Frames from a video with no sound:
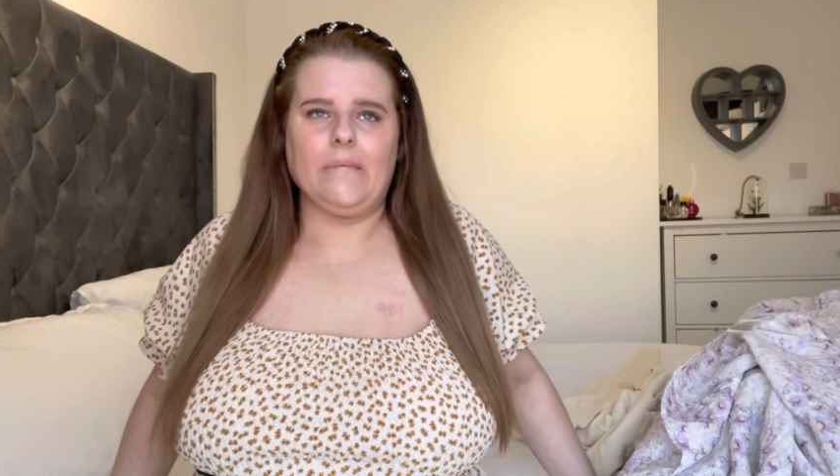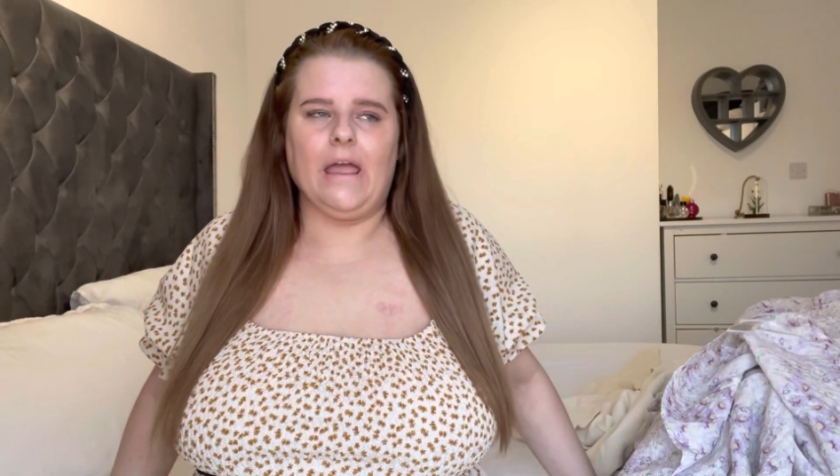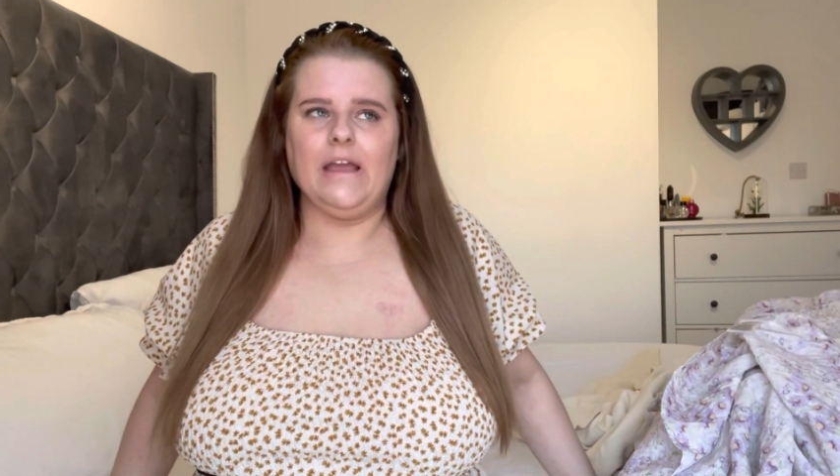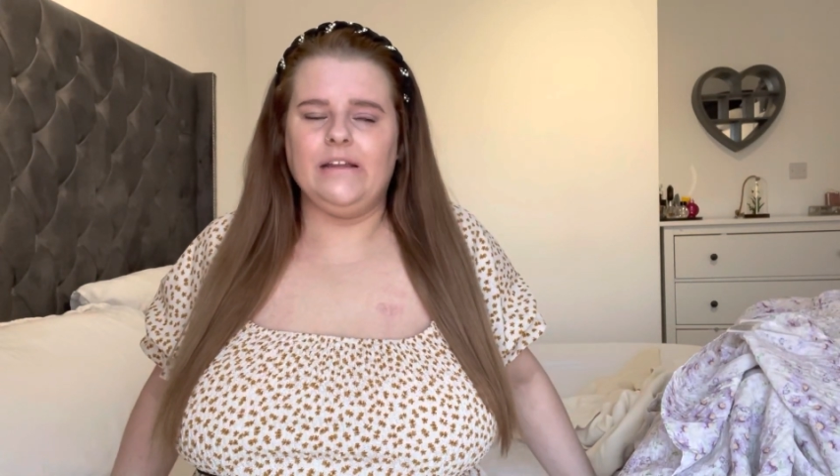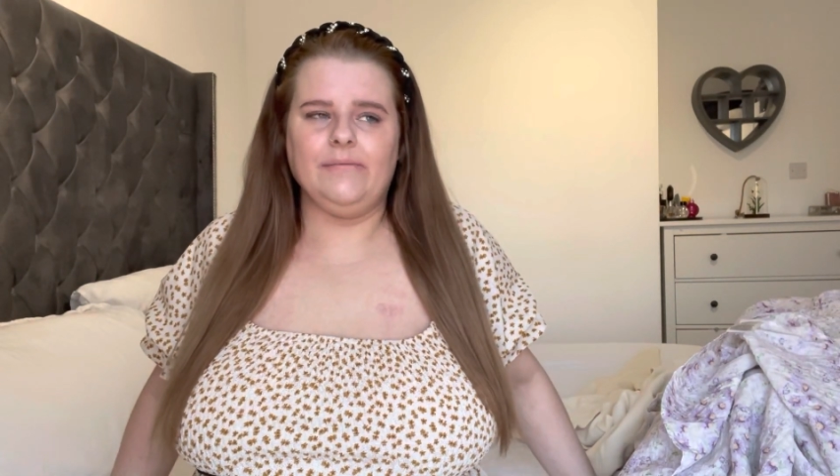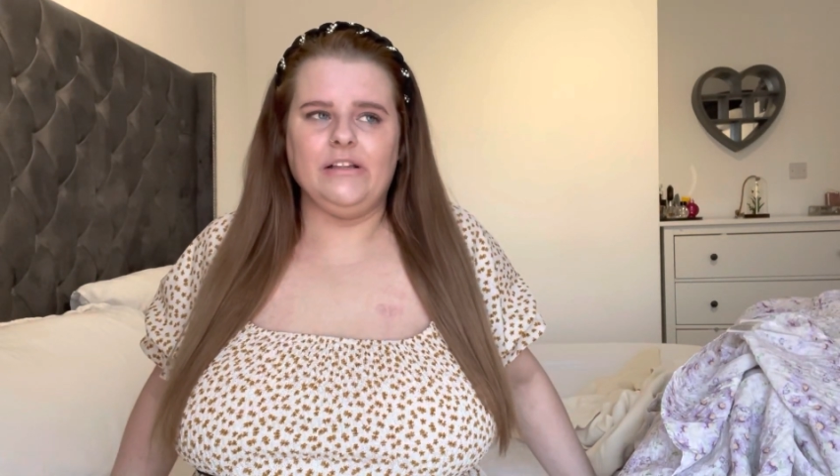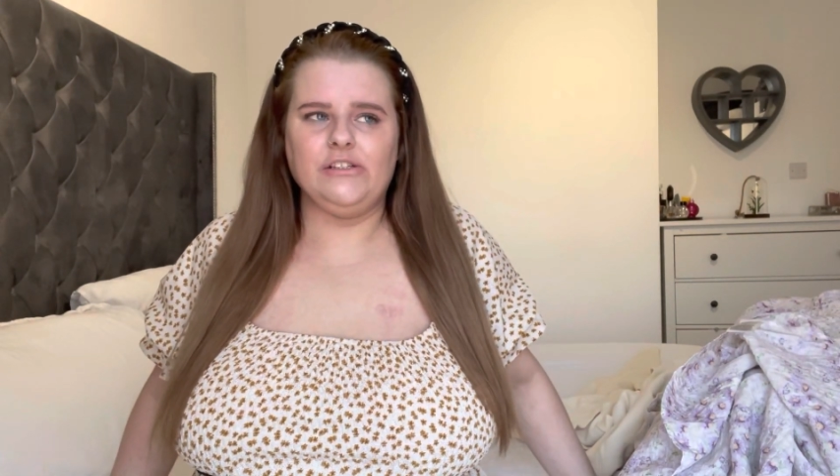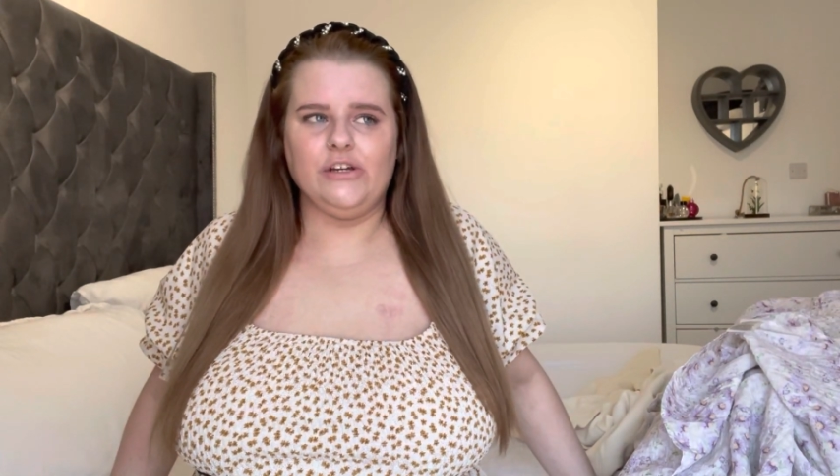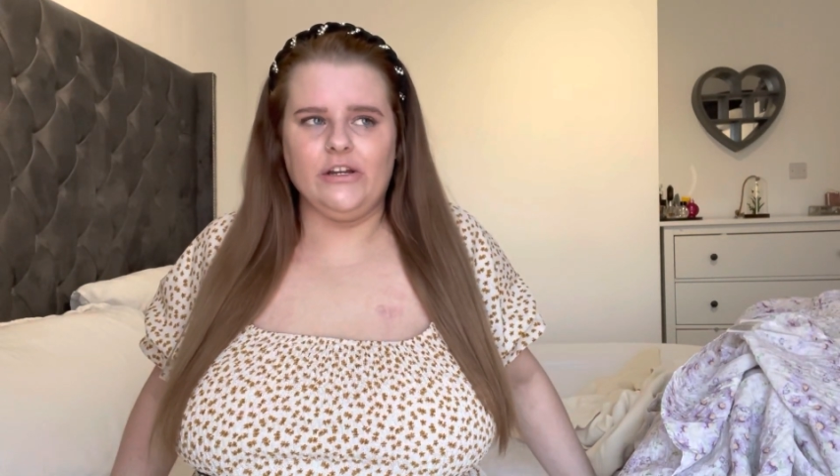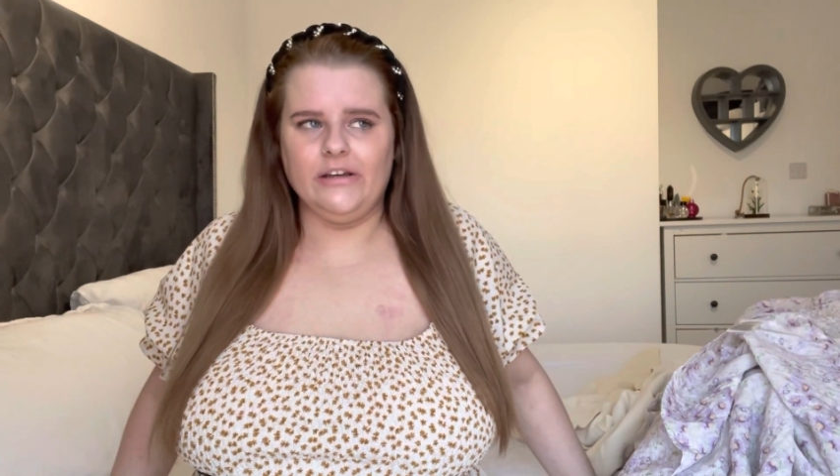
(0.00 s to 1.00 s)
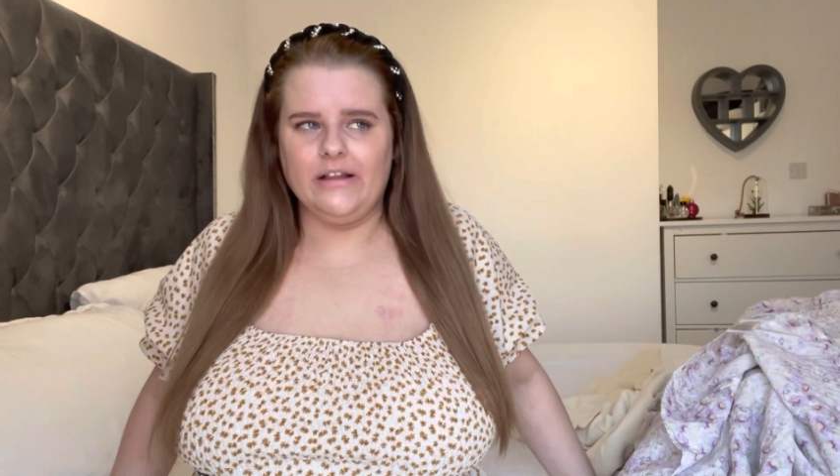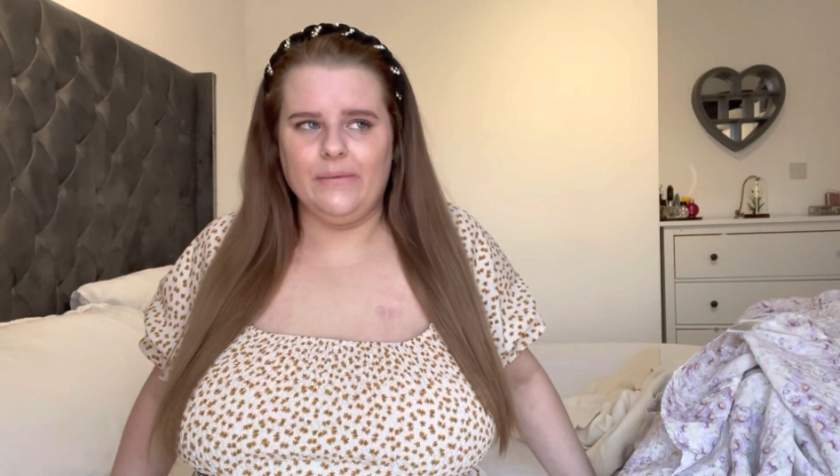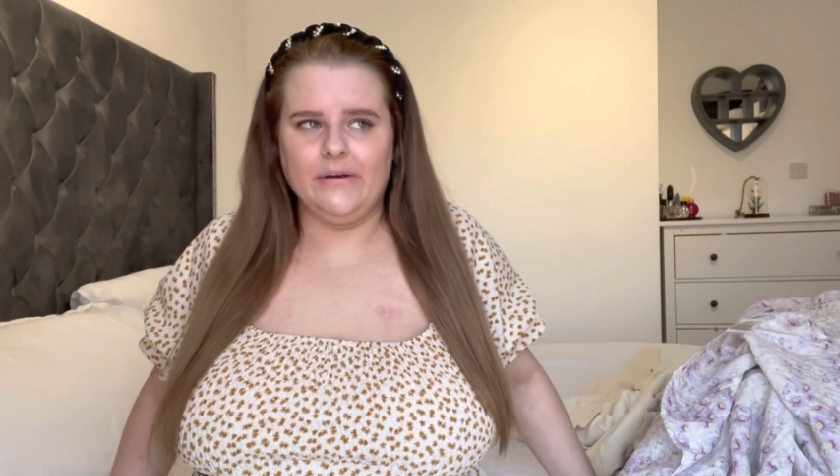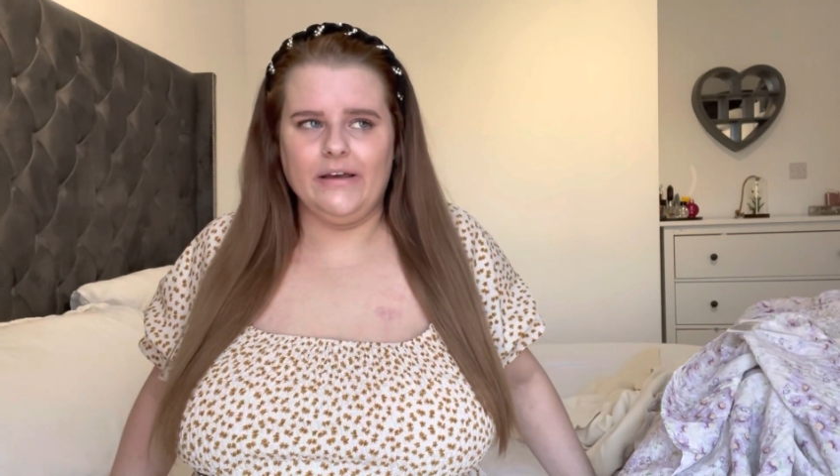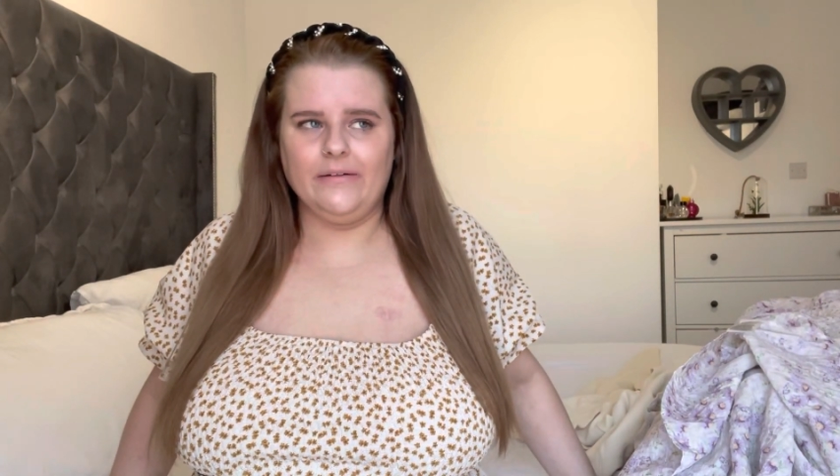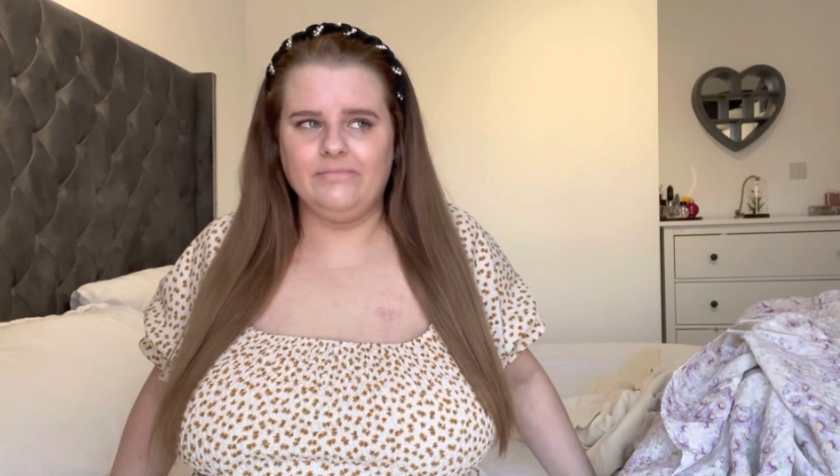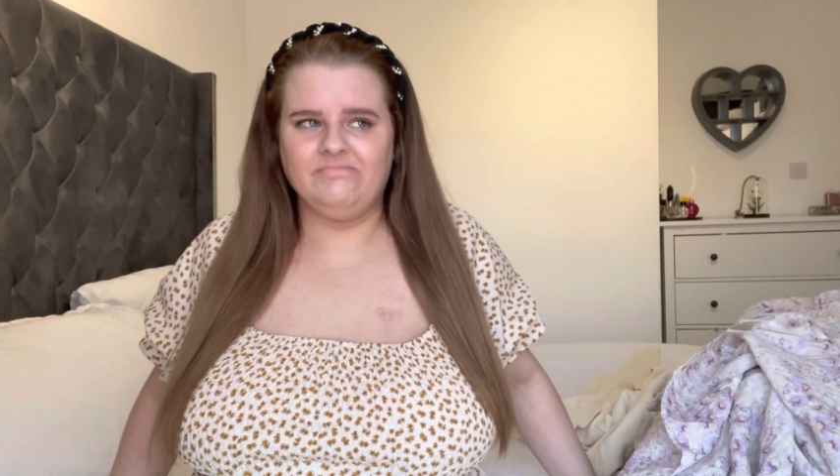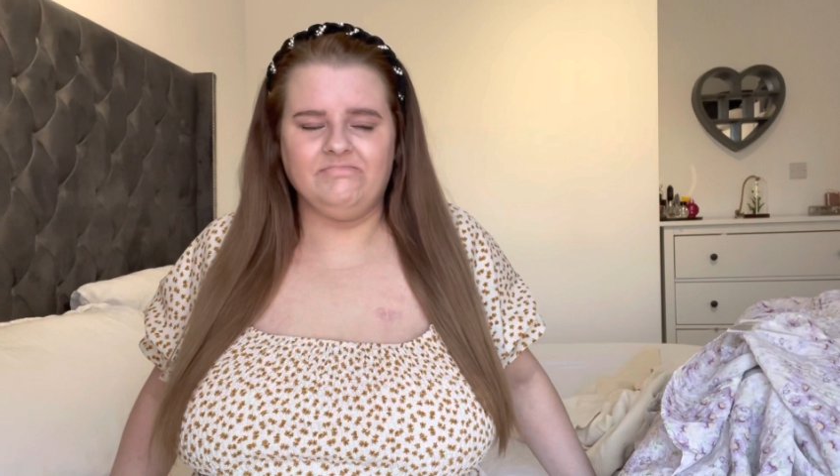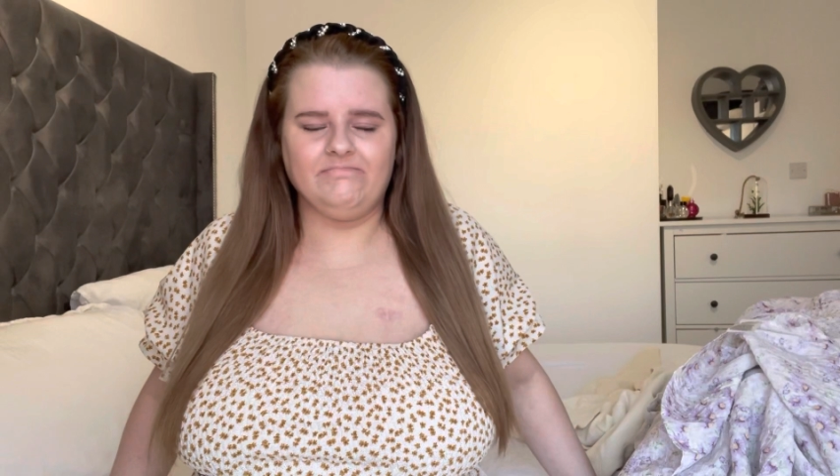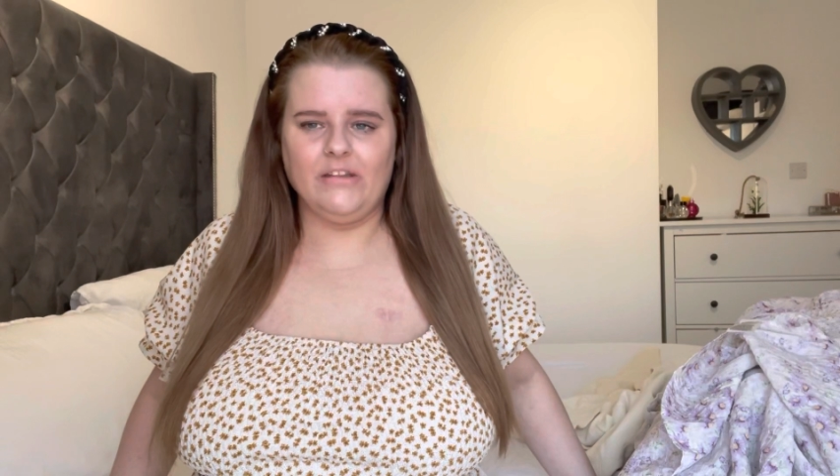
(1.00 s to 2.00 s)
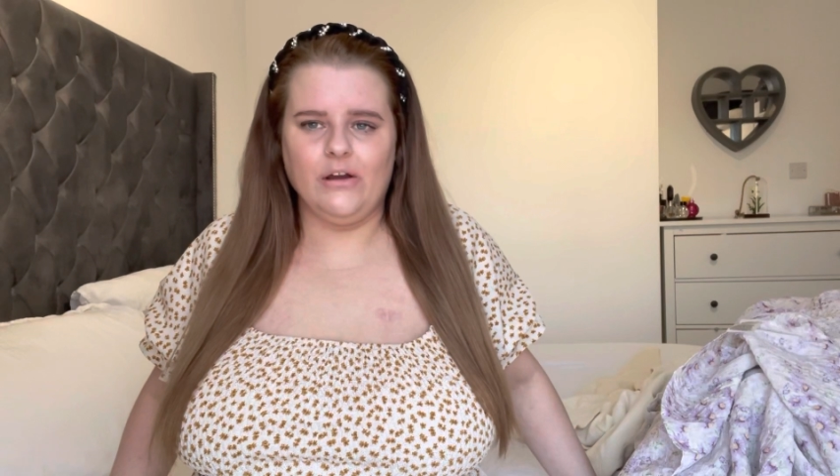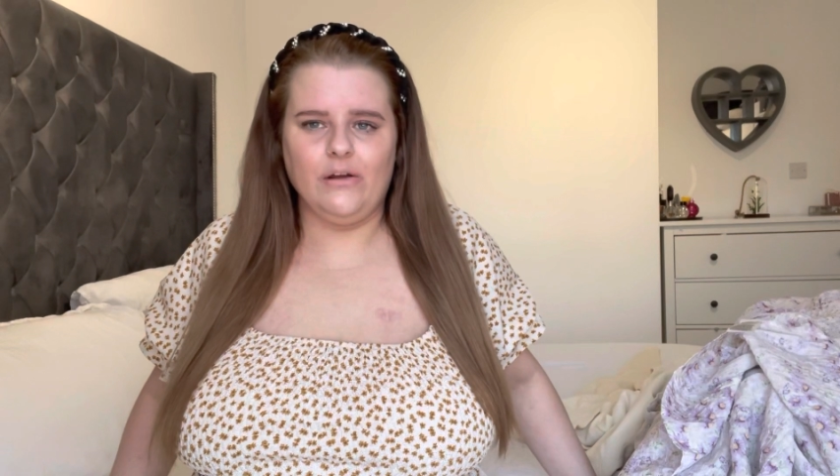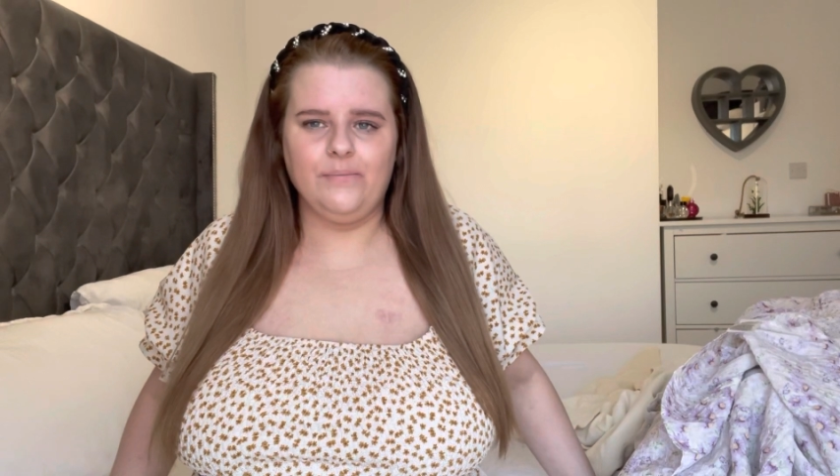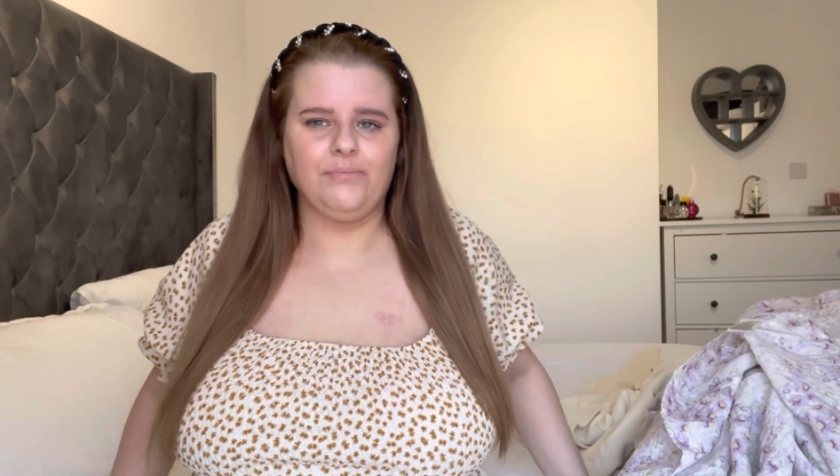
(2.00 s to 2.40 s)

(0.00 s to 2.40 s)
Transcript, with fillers: it didn't really turn out that way no